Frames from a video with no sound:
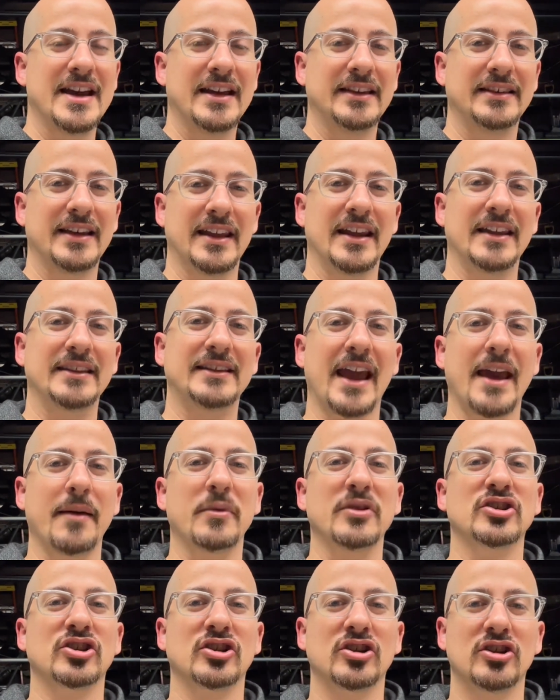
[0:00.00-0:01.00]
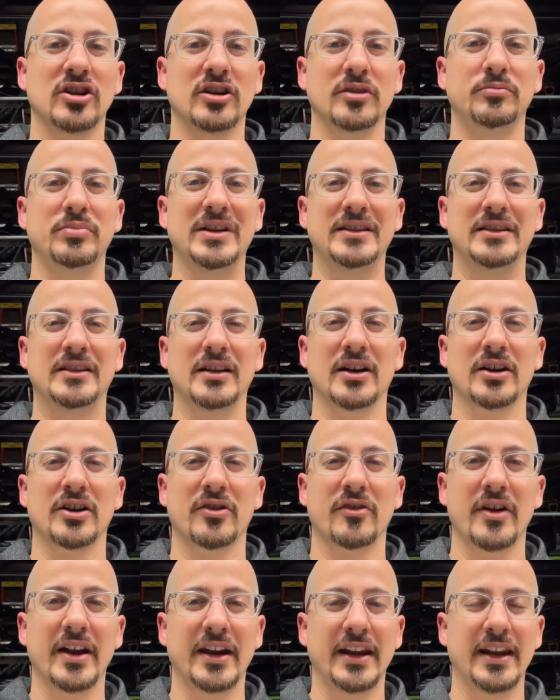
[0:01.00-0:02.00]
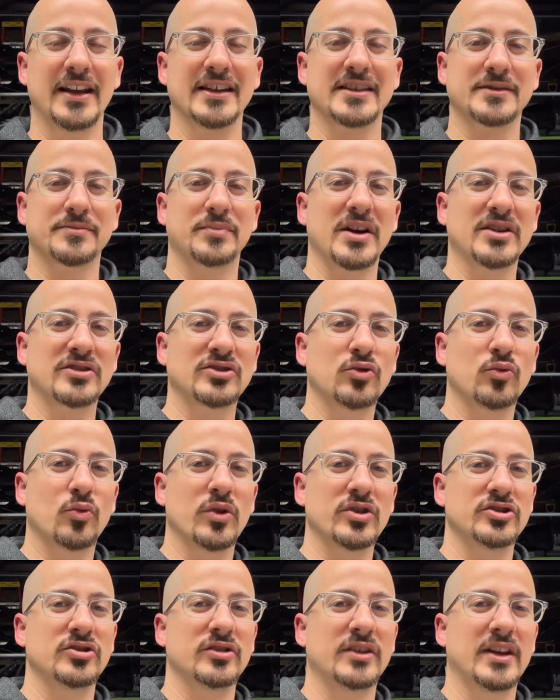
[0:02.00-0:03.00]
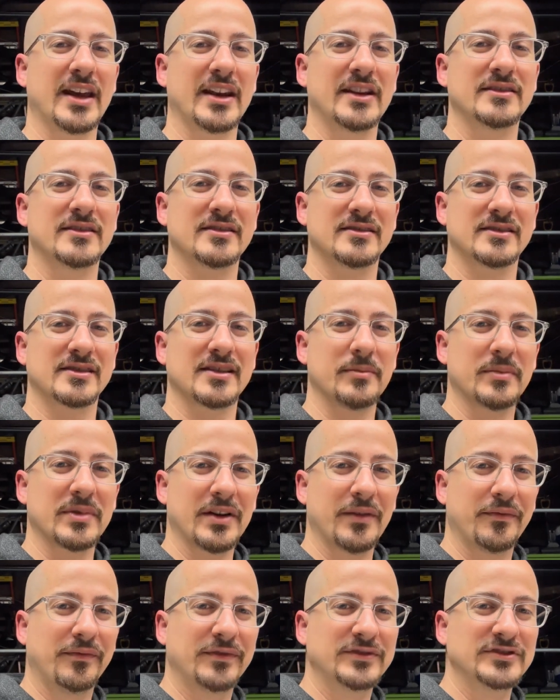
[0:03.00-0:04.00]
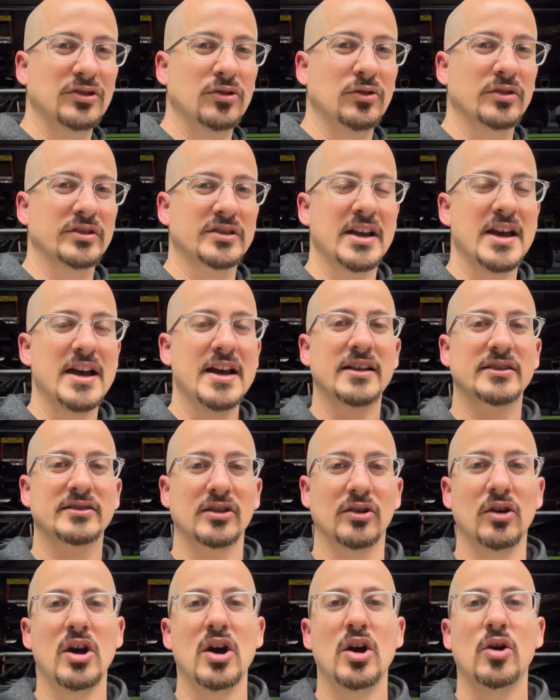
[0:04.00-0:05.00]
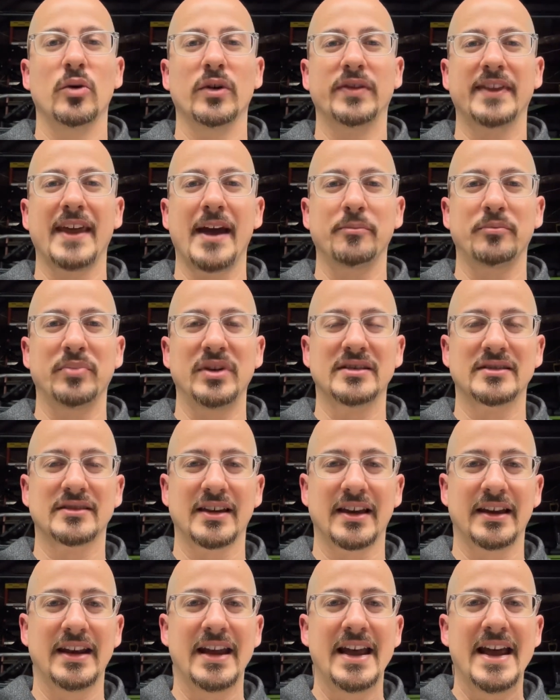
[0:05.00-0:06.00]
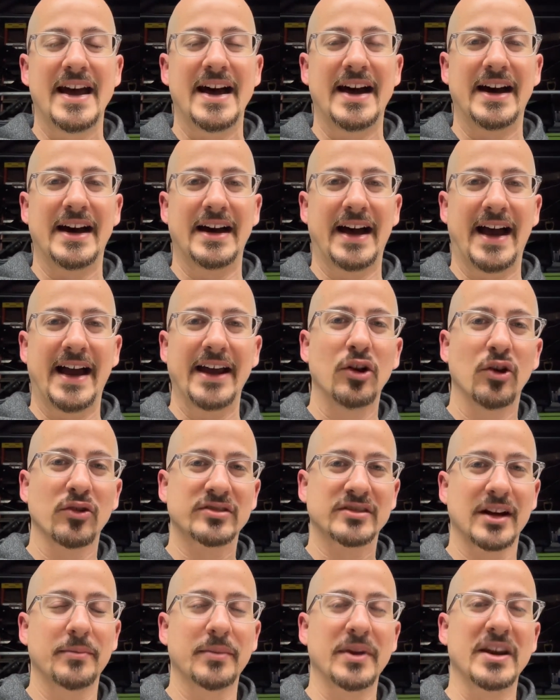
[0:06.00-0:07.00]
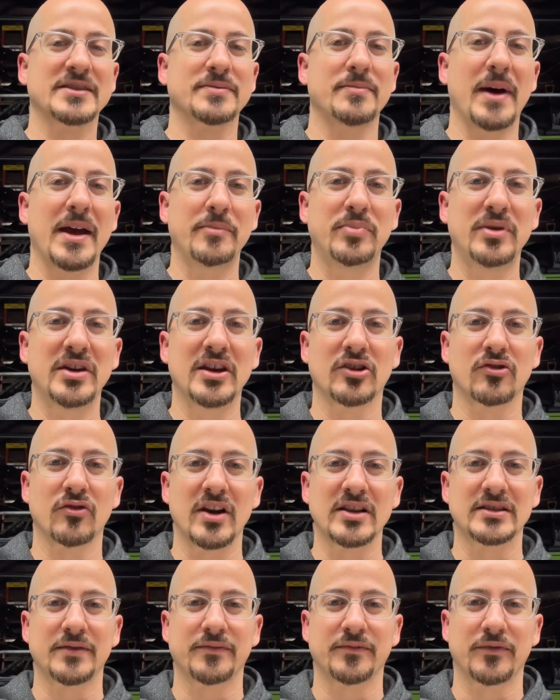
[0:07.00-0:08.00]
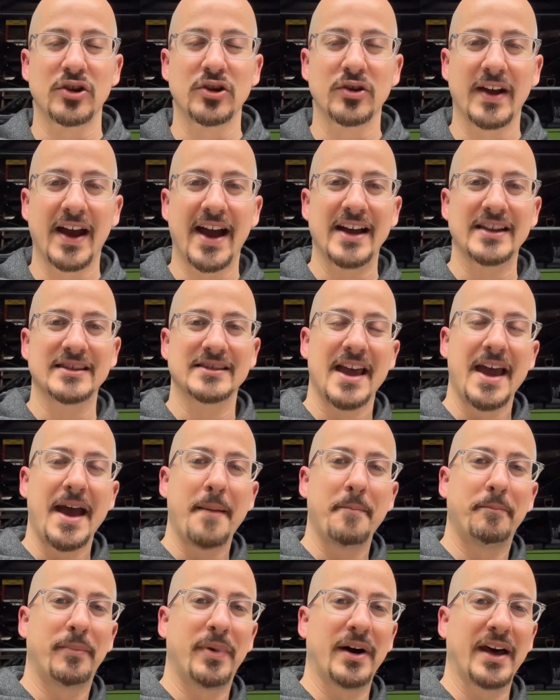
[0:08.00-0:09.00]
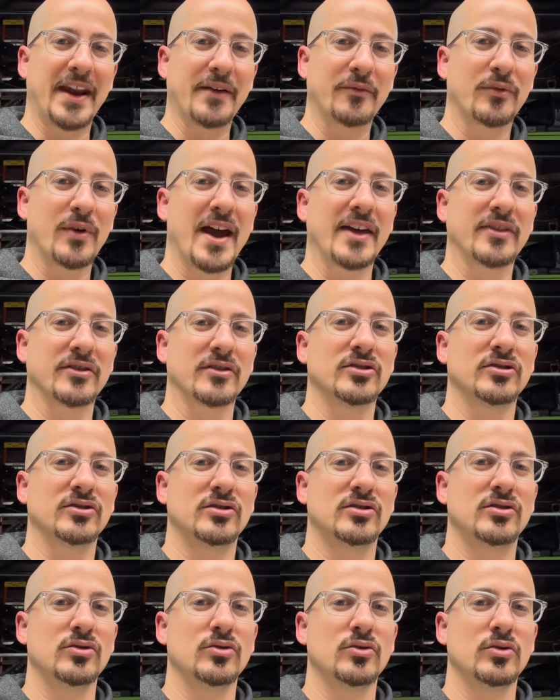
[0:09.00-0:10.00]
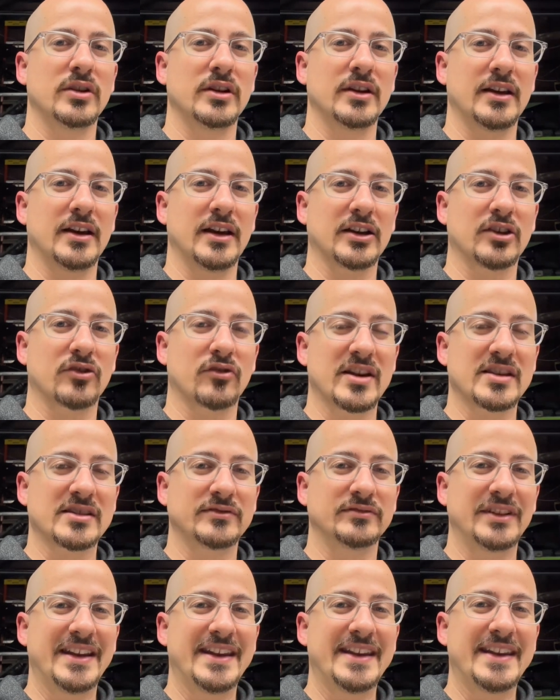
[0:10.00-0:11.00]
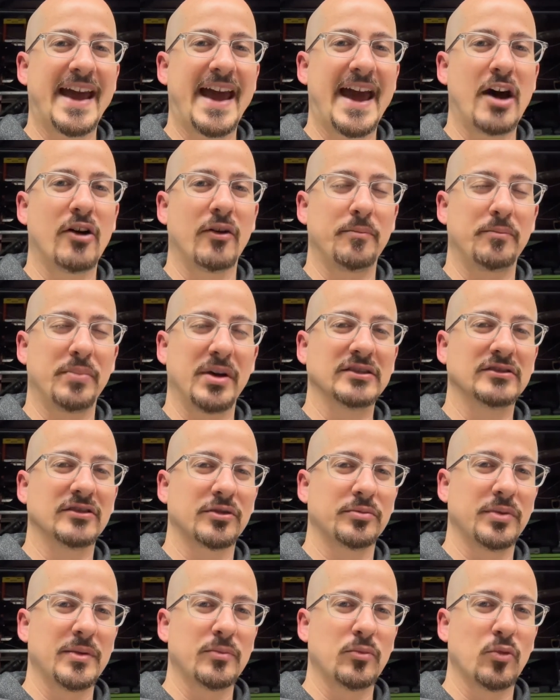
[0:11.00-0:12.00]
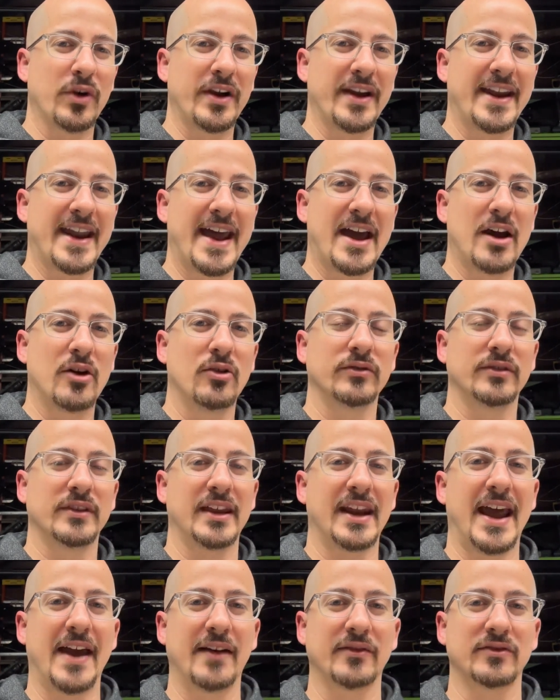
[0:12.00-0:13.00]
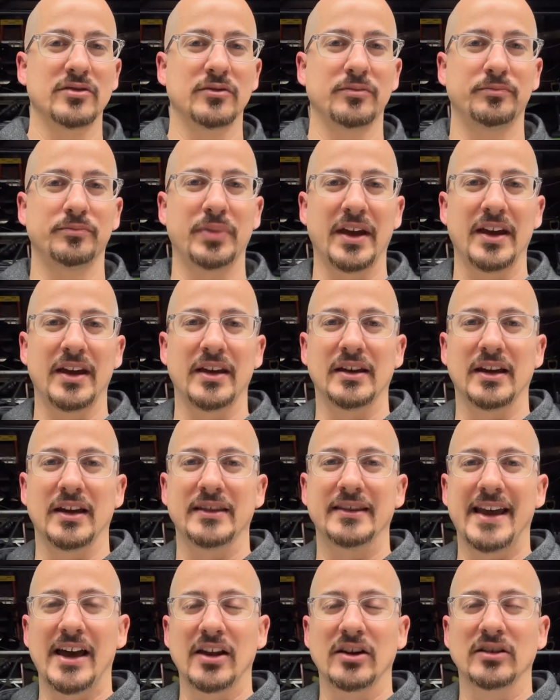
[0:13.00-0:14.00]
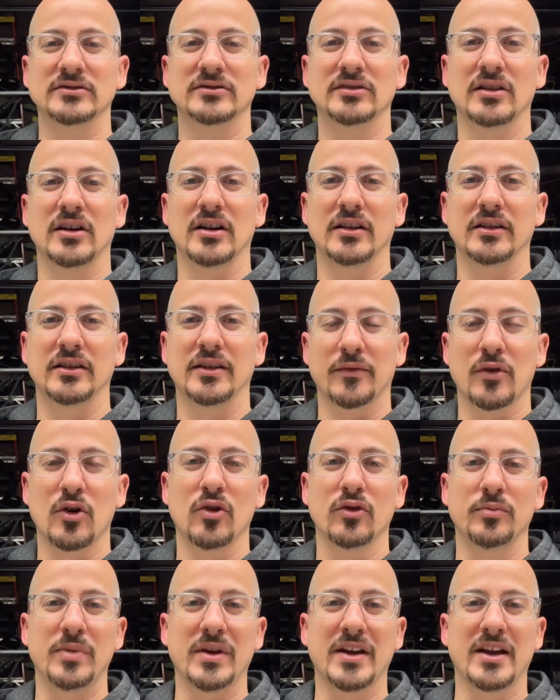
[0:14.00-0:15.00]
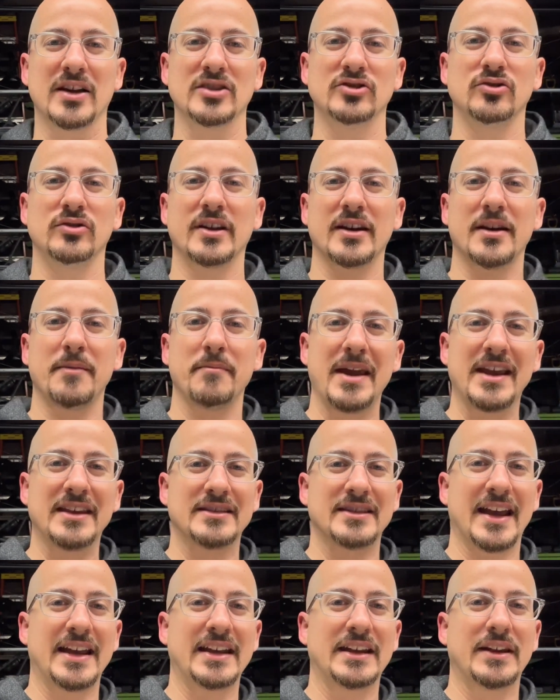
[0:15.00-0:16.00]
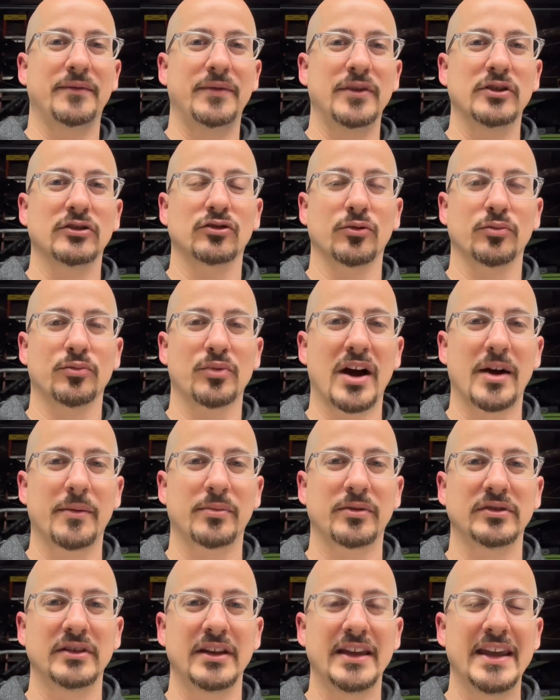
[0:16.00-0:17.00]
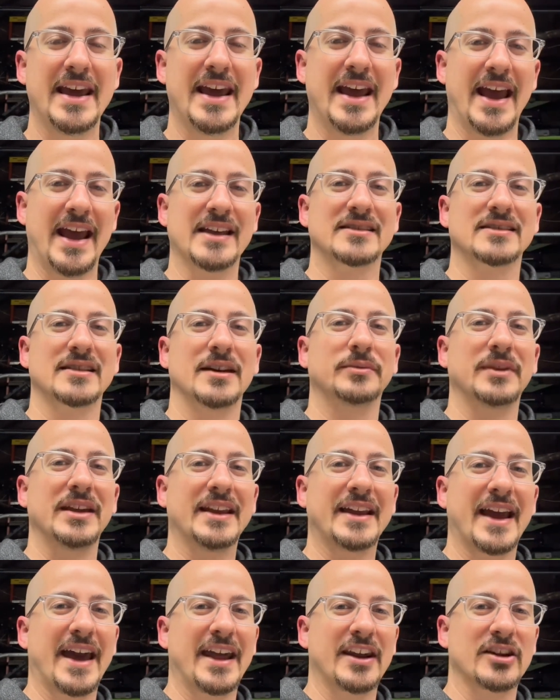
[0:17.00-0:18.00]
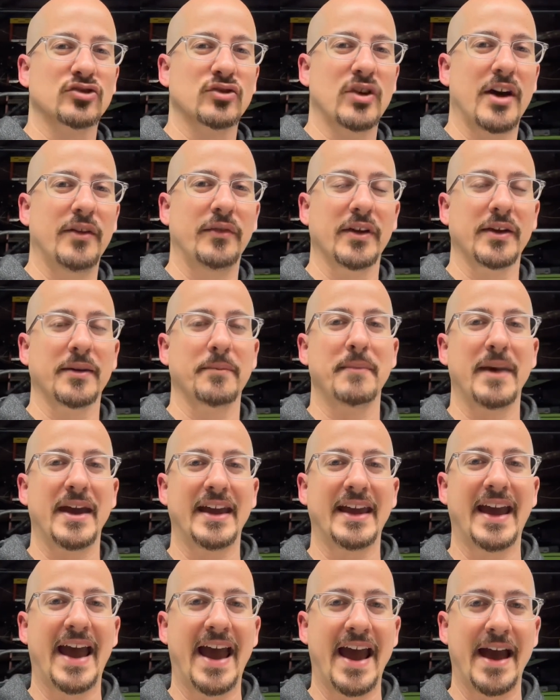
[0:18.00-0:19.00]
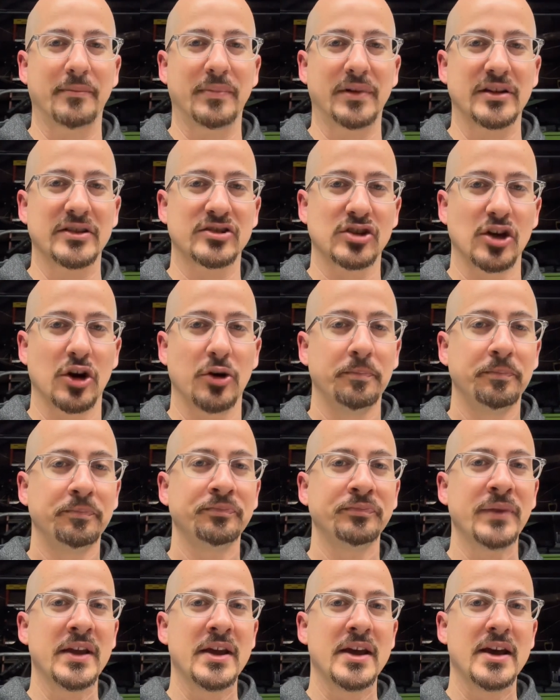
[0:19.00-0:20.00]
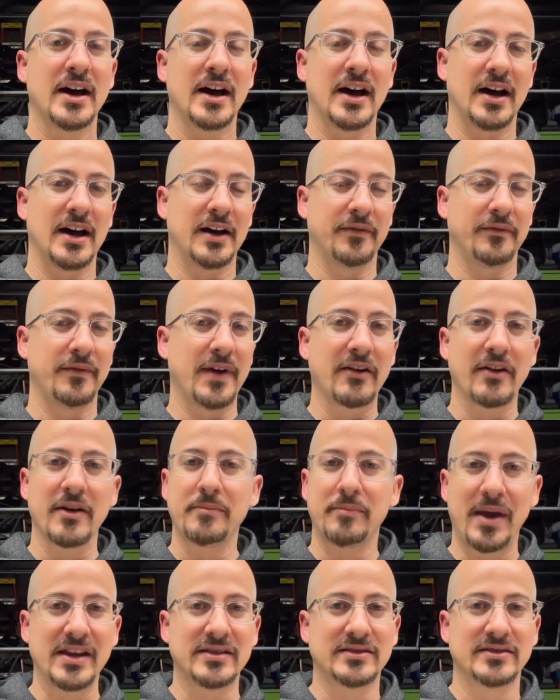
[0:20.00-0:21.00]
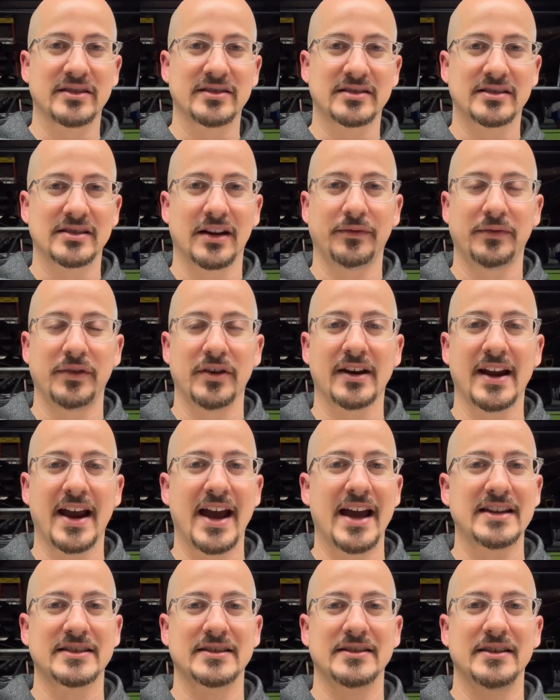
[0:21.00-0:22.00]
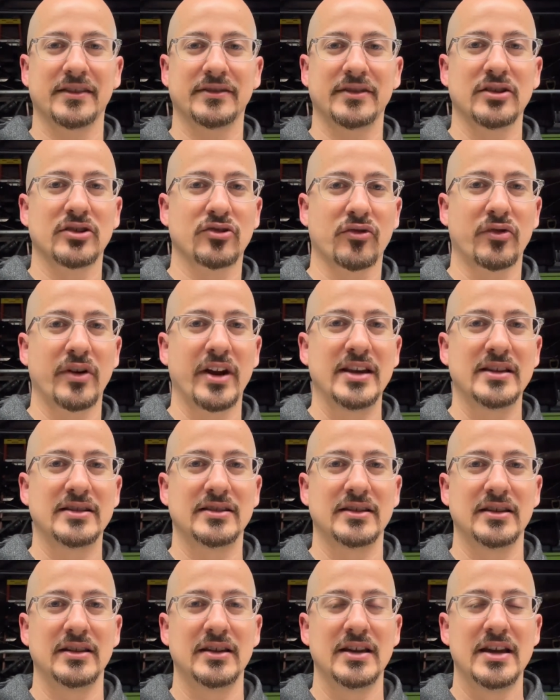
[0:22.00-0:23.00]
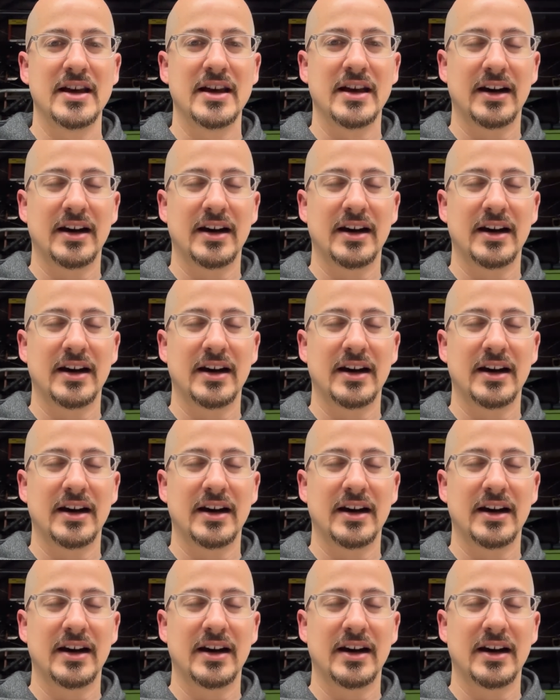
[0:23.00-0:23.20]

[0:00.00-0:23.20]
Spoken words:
then the damage could be done already, especially once you get into some of the fluids. So with that being said, I know some of this might be aggressive for you guys, but I'd rather do it aggressively now and pay a little bit more now than have to pay down the road because you didn't maintain the vehicle properly and something catastrophic may happen. So very basic stuff here, guys, nothing crazy.